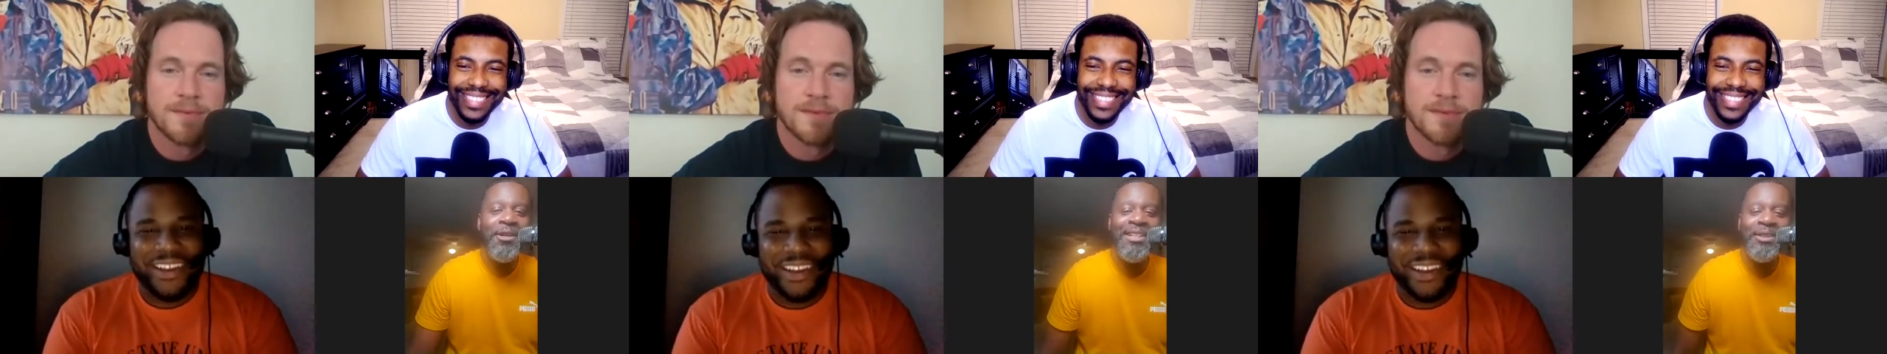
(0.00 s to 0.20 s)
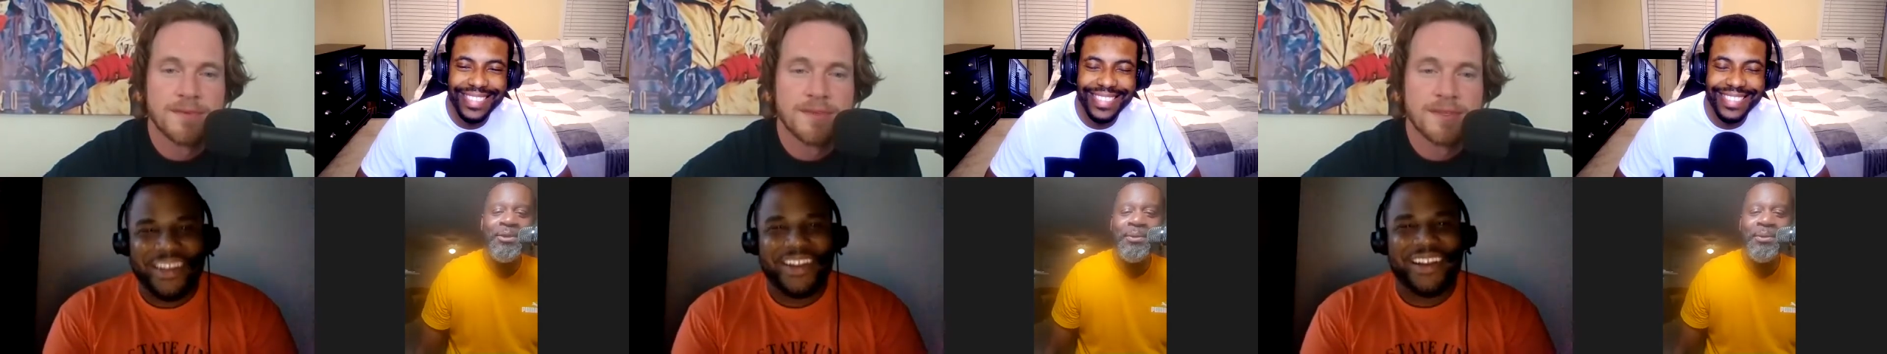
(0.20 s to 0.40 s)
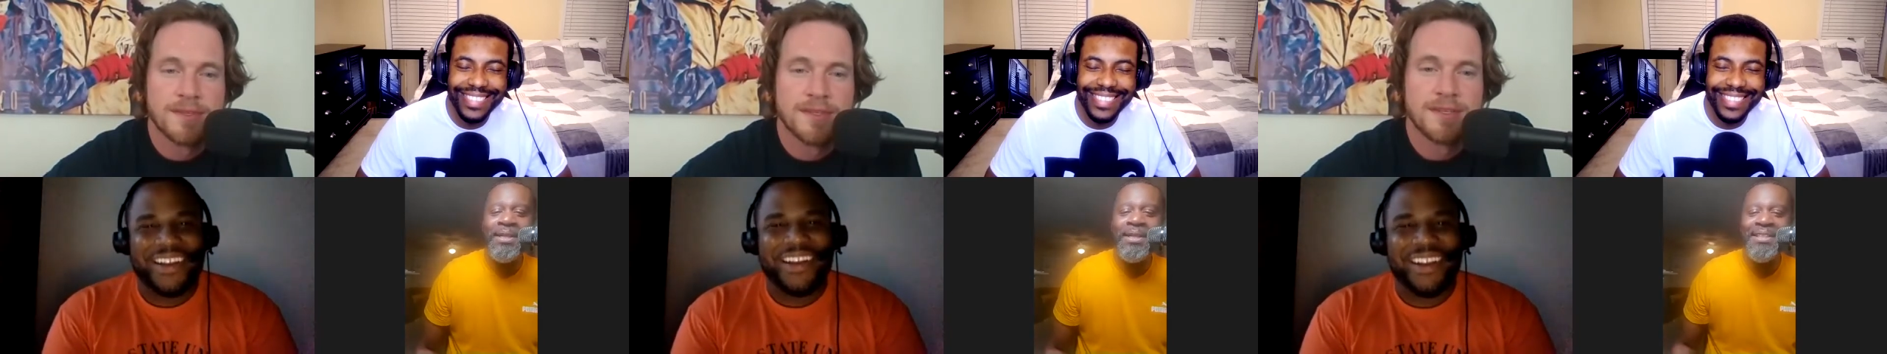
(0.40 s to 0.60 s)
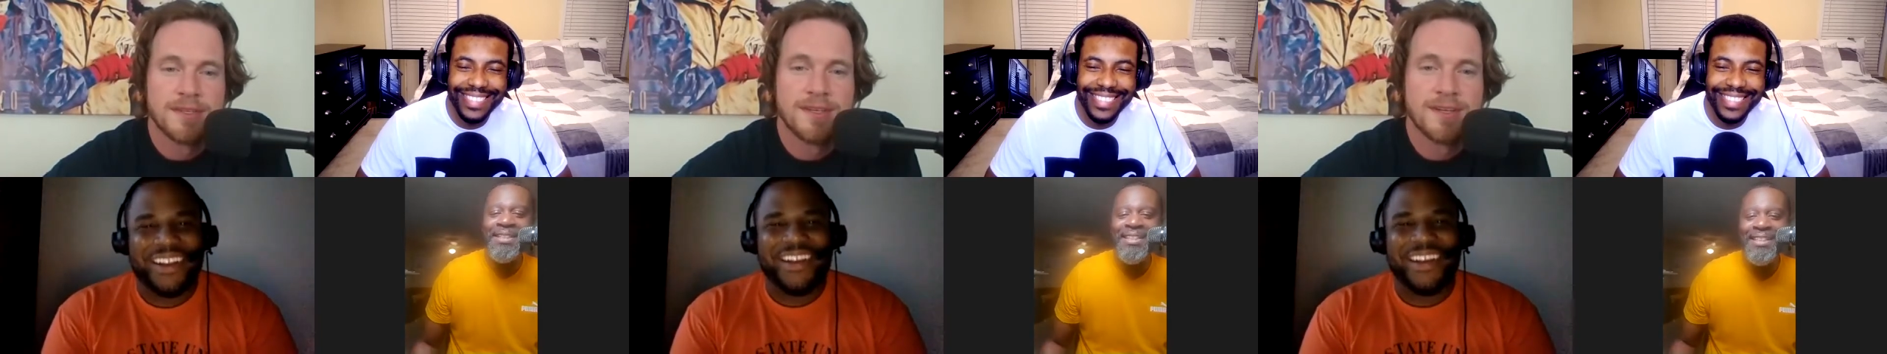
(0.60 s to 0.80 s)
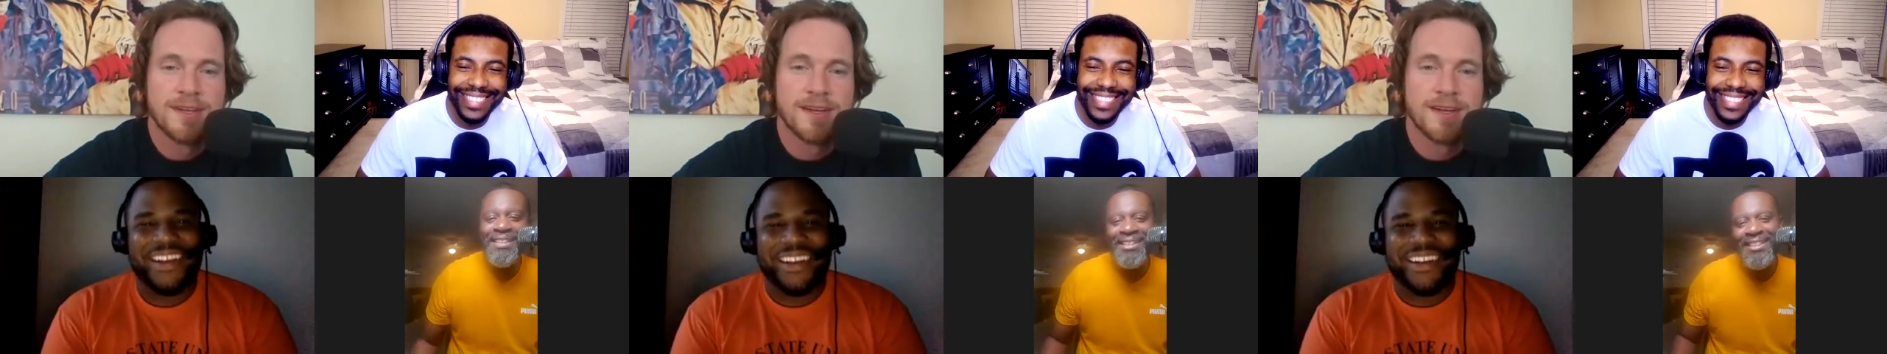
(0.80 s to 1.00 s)
Speaker 1: well,
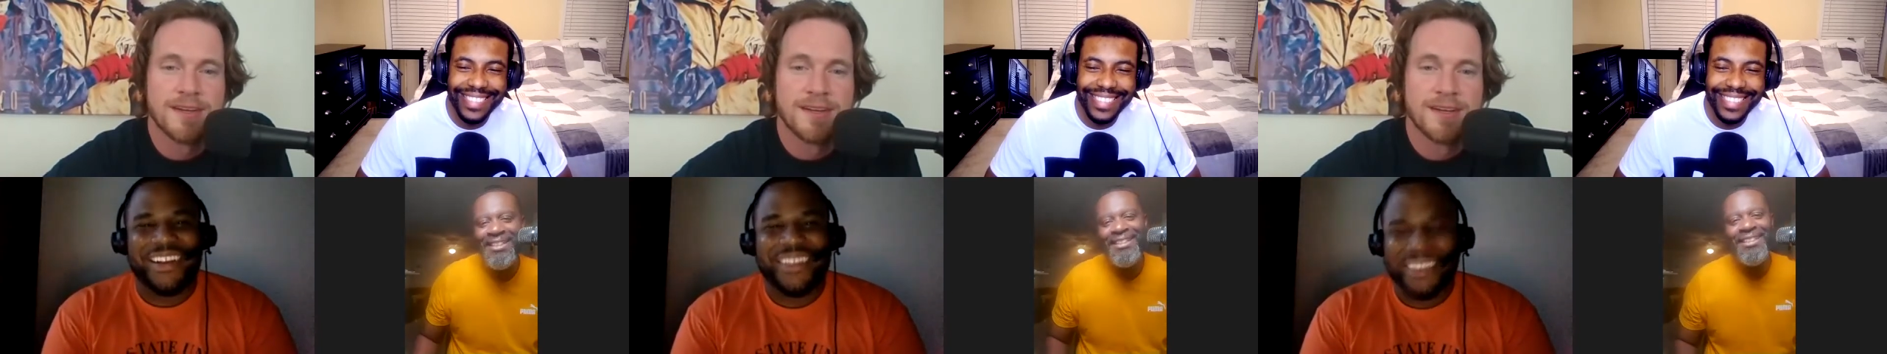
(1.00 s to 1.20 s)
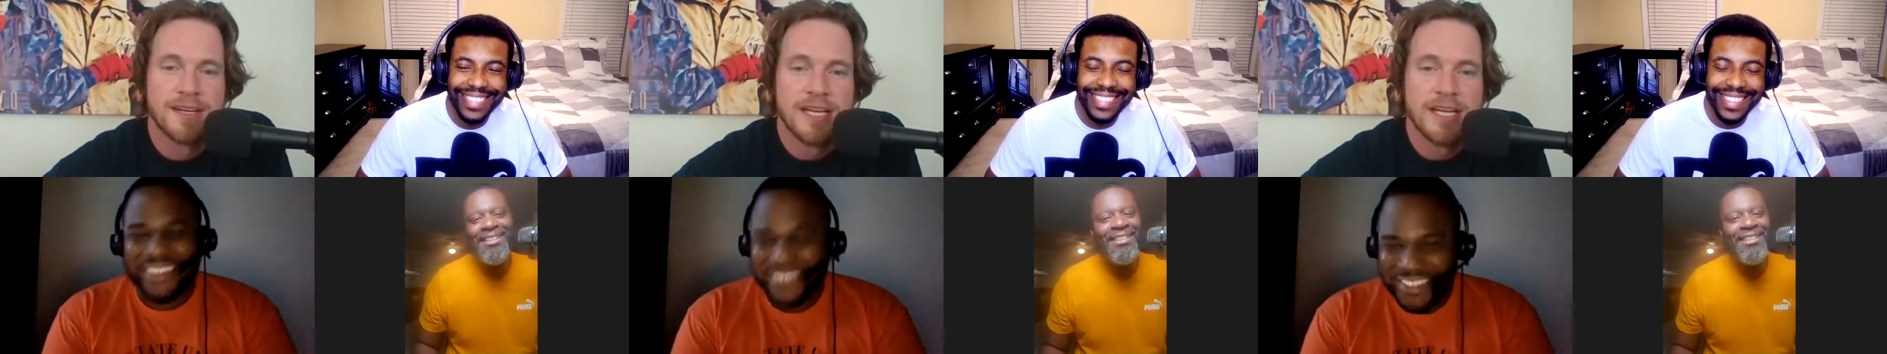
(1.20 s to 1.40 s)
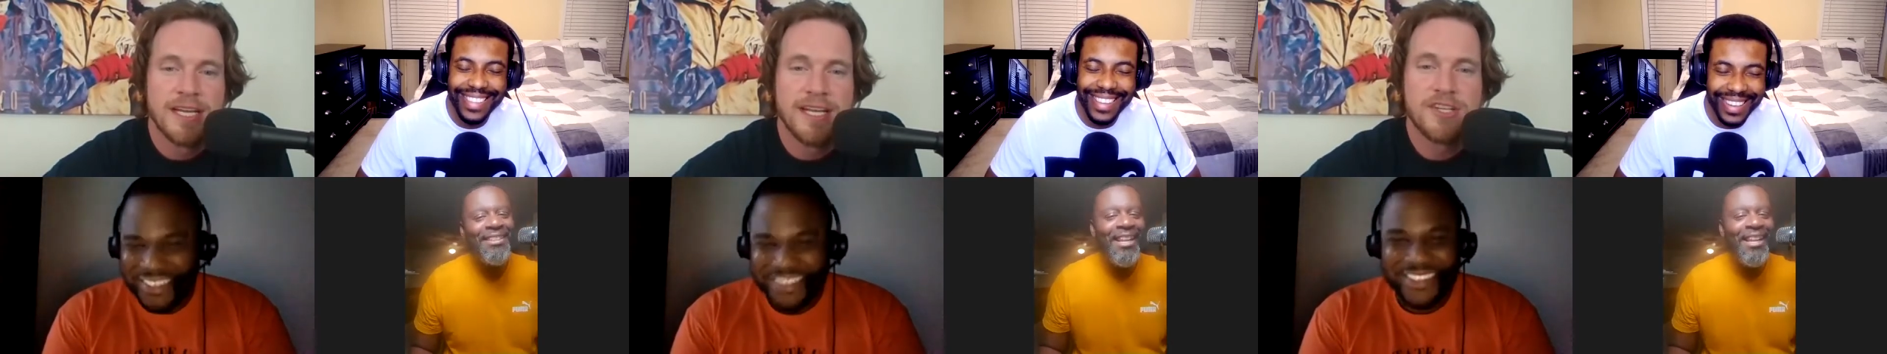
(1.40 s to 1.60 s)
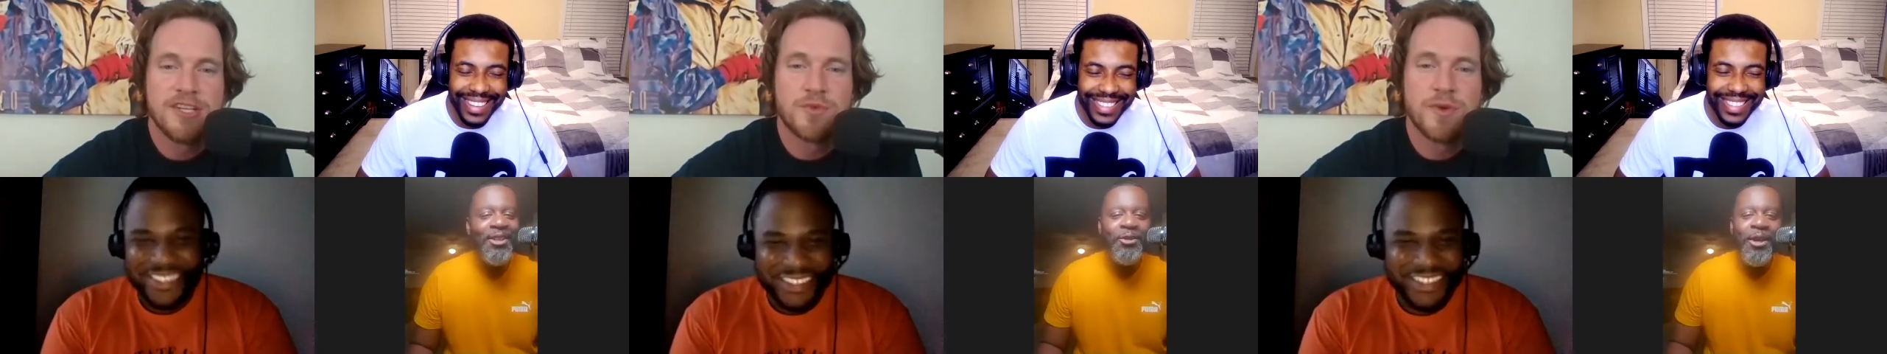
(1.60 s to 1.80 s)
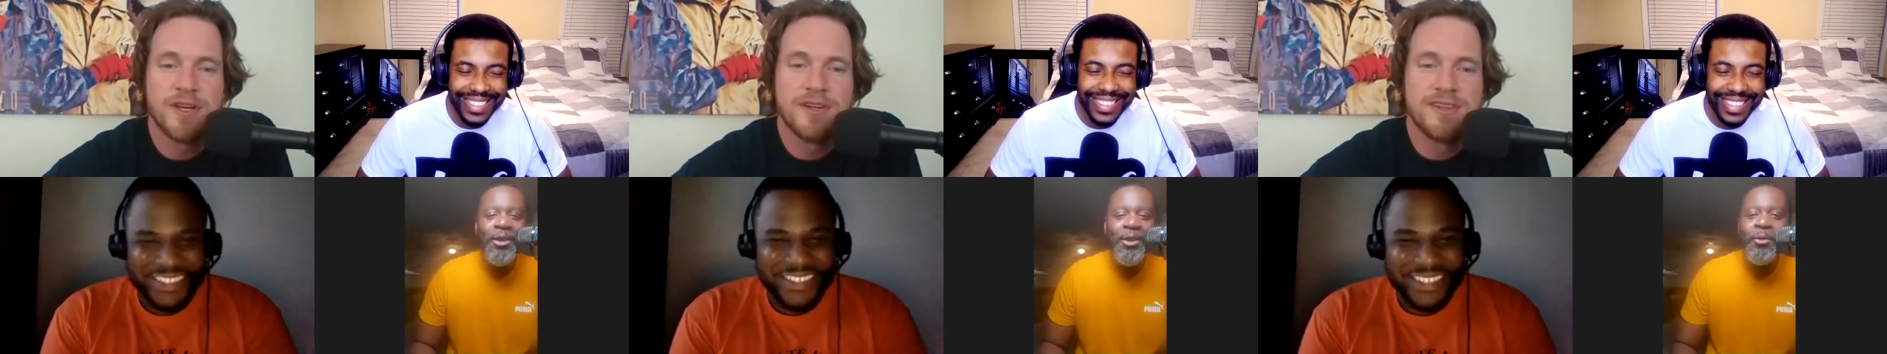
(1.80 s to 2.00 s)
yeah. It's
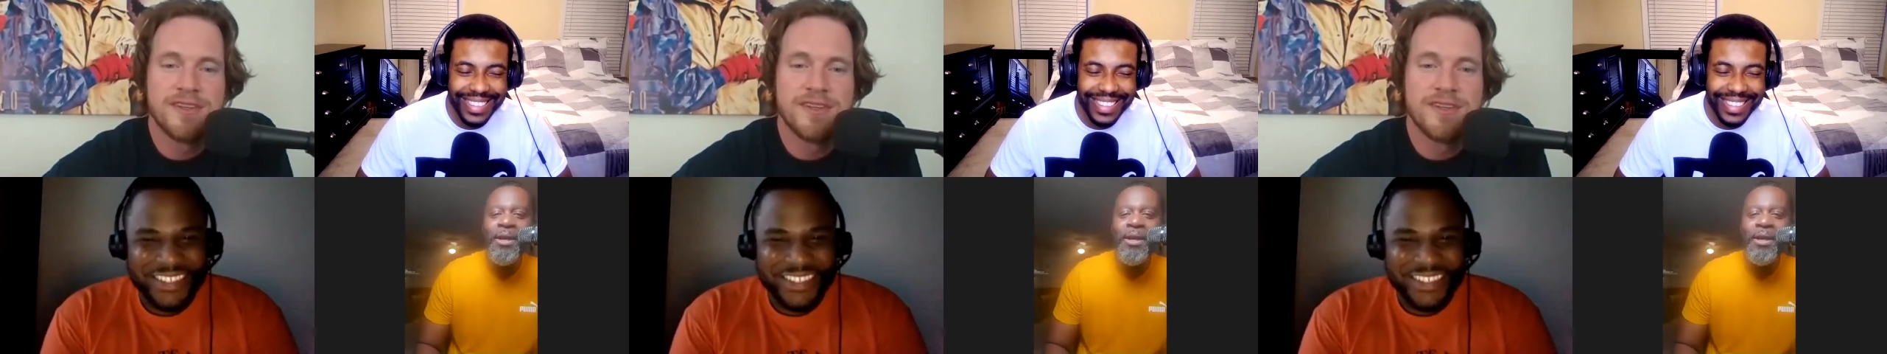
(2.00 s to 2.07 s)
weird.